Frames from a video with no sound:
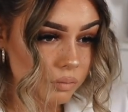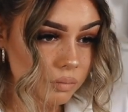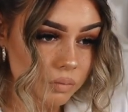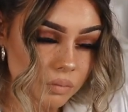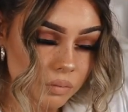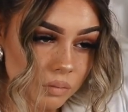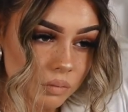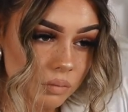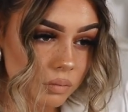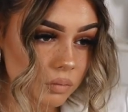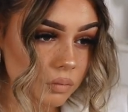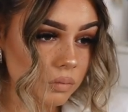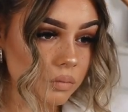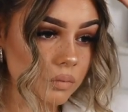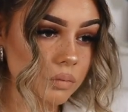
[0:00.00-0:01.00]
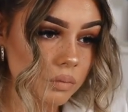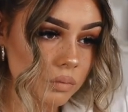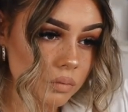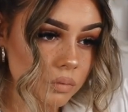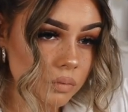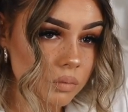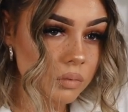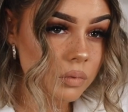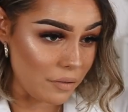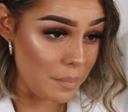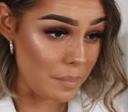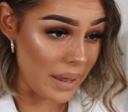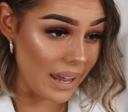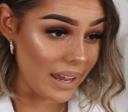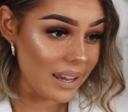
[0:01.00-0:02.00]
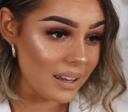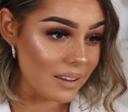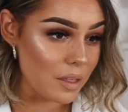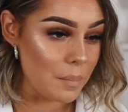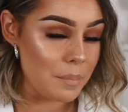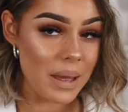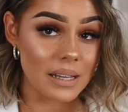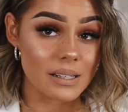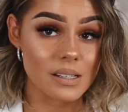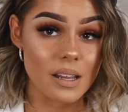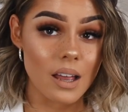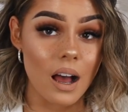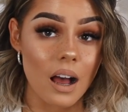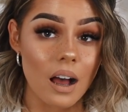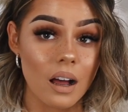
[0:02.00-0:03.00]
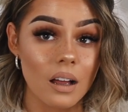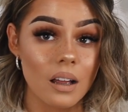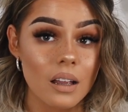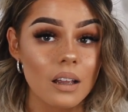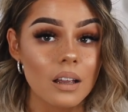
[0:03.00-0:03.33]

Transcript: however you want it to look. For me, the messier